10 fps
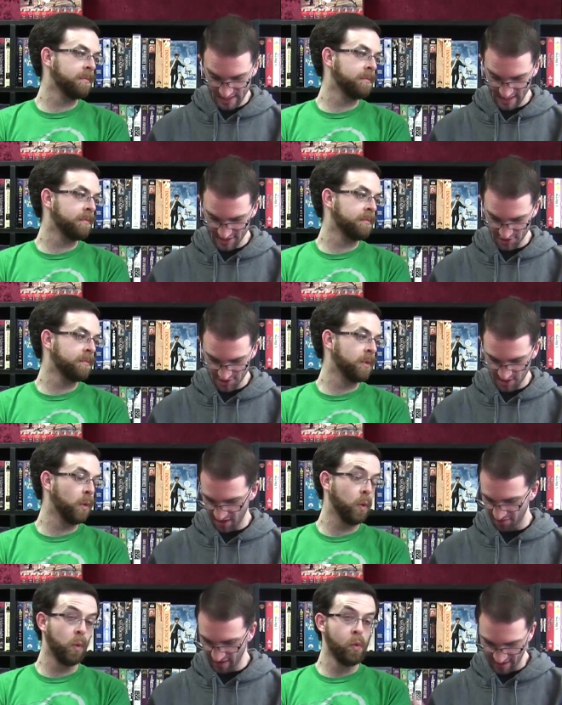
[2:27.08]
Speaker 1: teaser
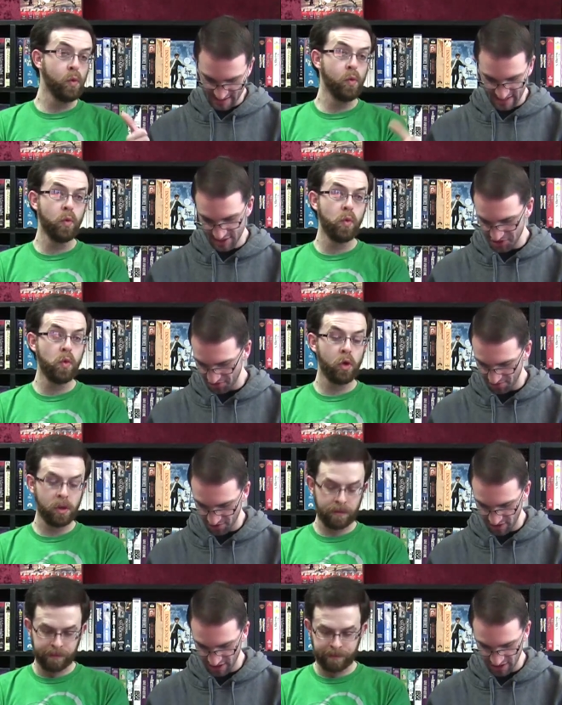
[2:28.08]
stuff, like ooh, teaser
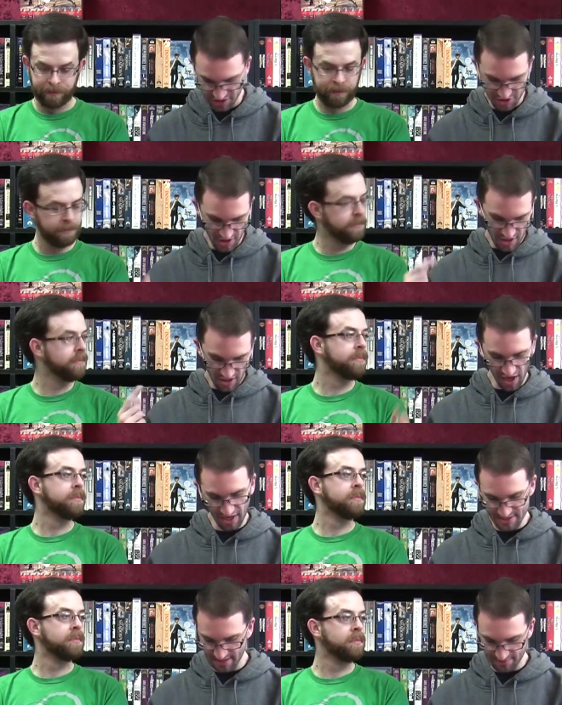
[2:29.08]
footage,
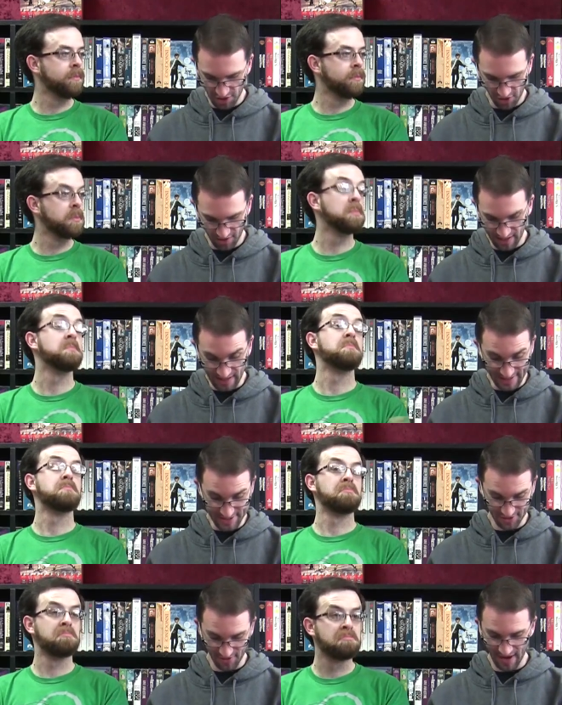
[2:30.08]
concept art, and
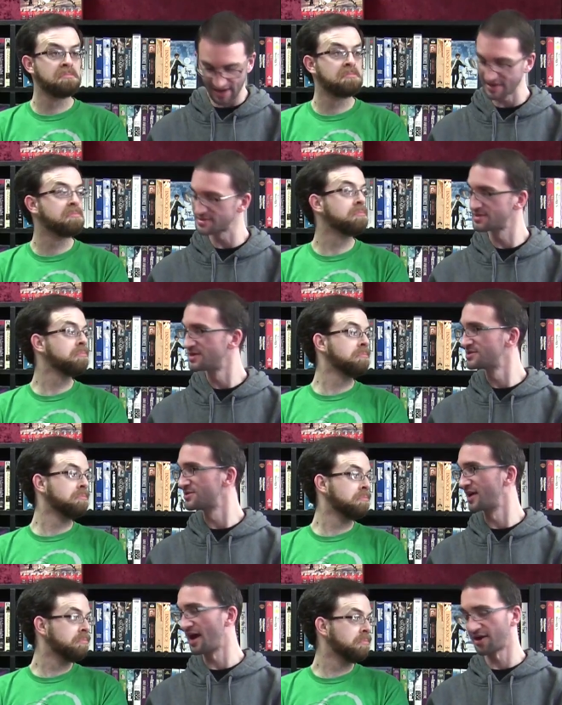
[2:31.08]
Easter eggs. So
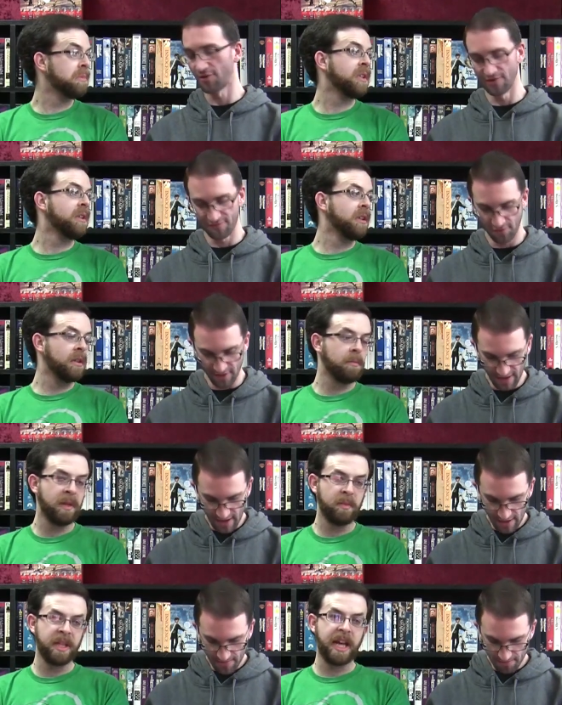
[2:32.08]
they got going for it.
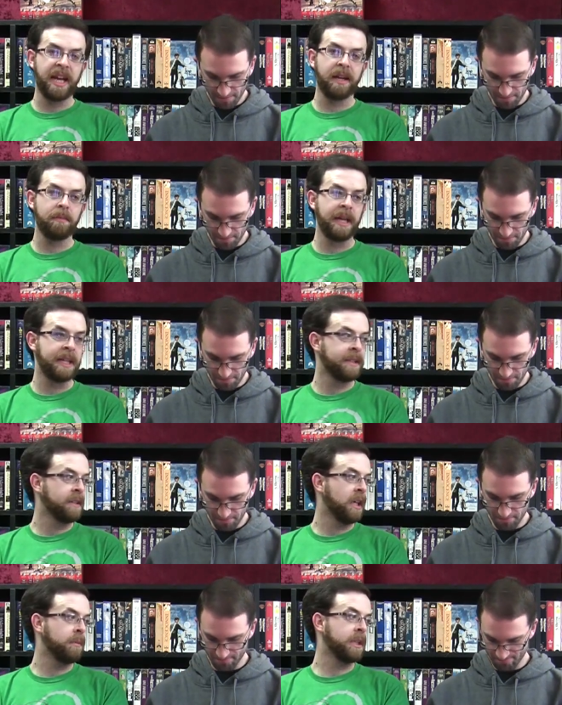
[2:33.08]
Speaker 2: Maybe the Ant-Man
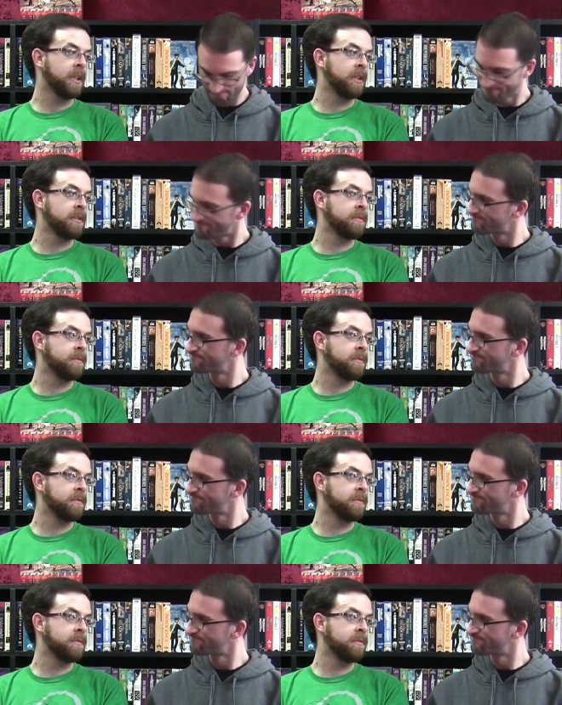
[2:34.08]
Comic-Con